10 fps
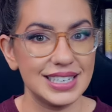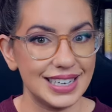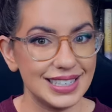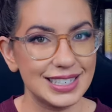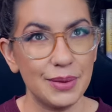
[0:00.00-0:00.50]

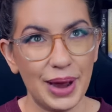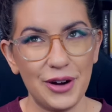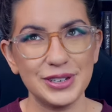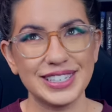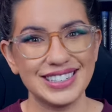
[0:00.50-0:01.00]
since come
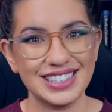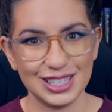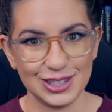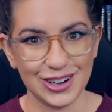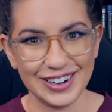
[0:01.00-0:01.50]
out since
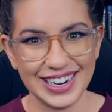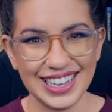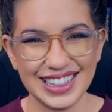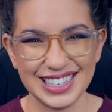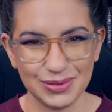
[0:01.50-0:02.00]
starting
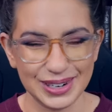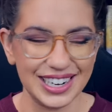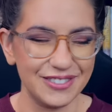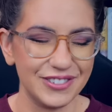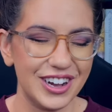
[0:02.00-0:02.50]
this
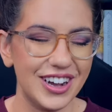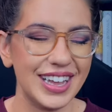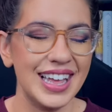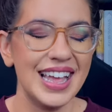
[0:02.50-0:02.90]
reading vlog.